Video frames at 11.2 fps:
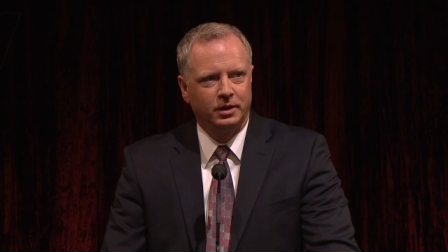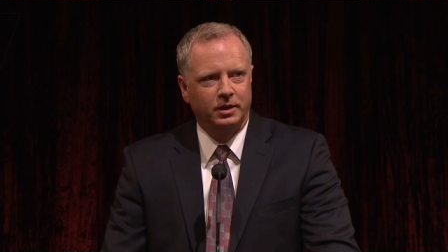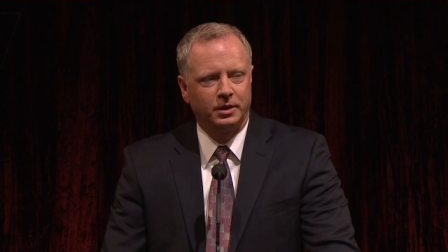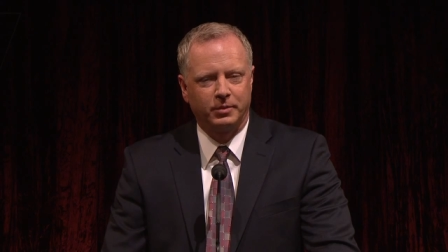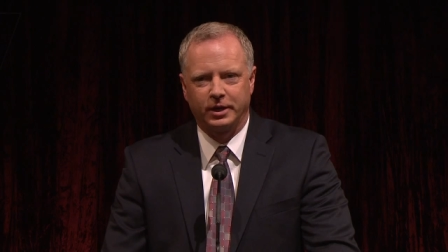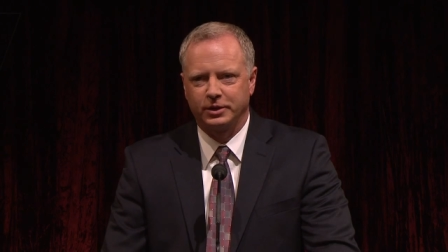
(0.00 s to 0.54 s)

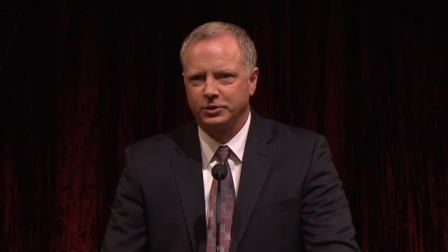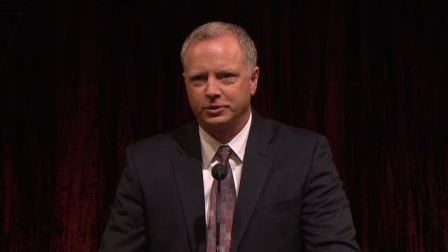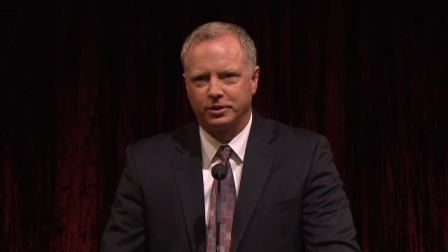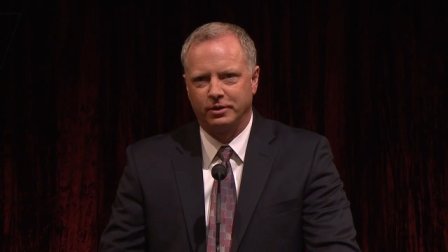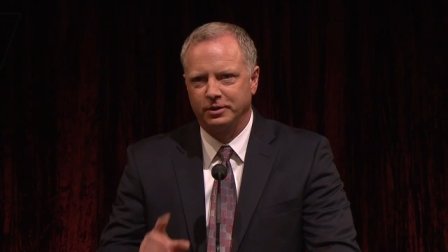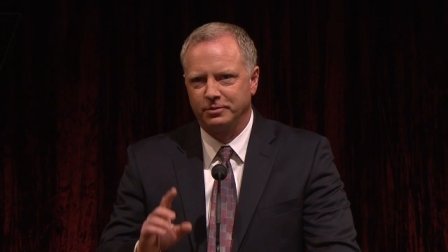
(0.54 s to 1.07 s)
And my
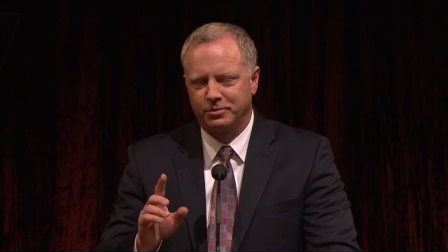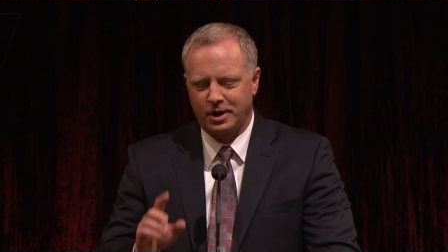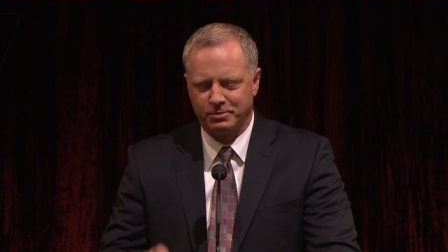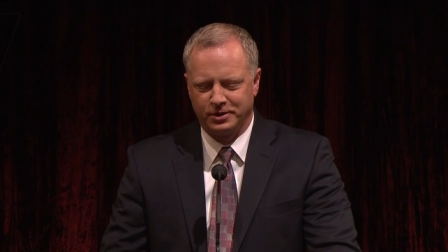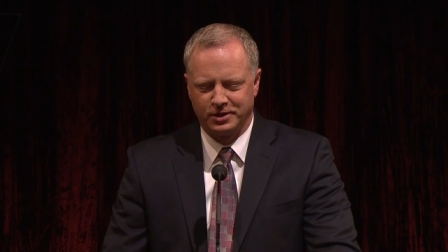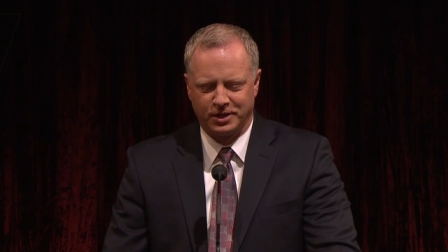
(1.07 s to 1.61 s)
concern, and
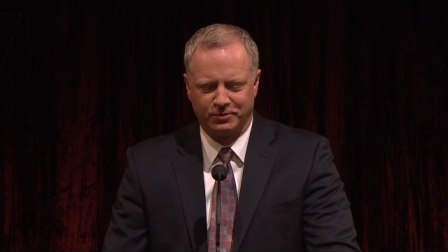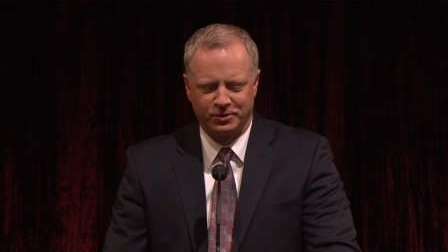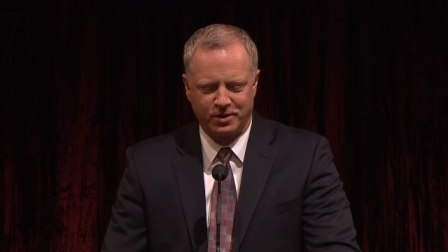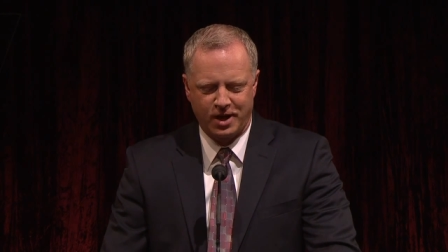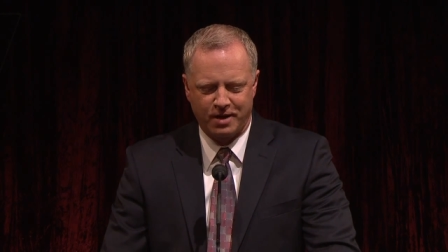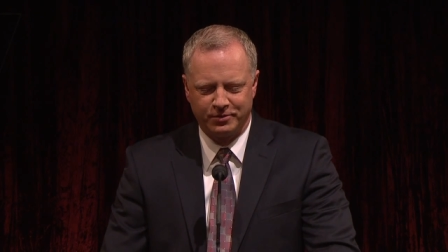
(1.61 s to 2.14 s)
probably none of
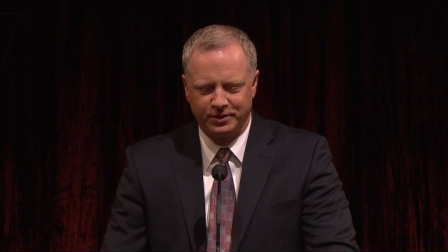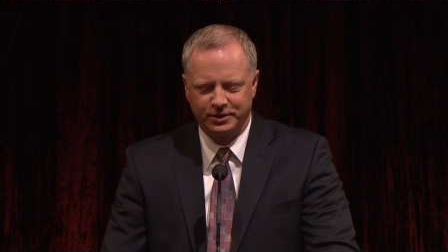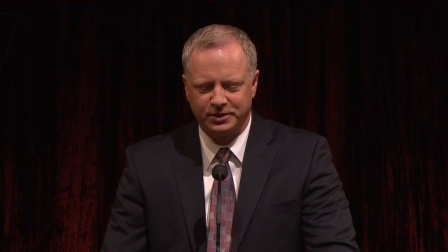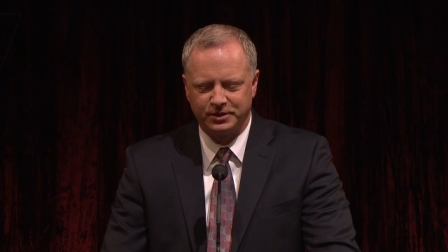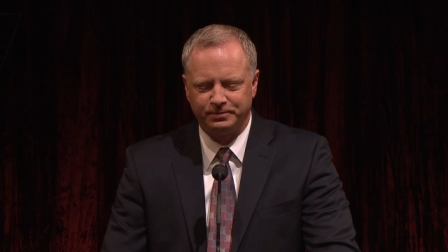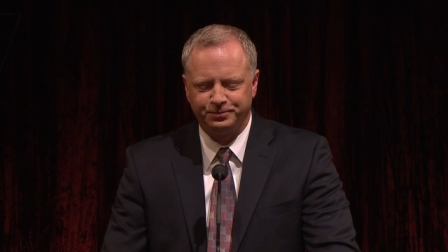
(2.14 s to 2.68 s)
you have
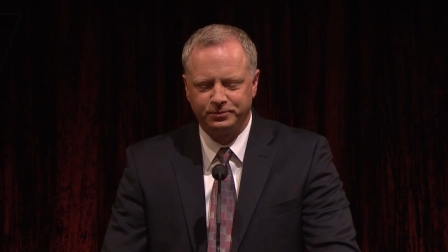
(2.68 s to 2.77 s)
this,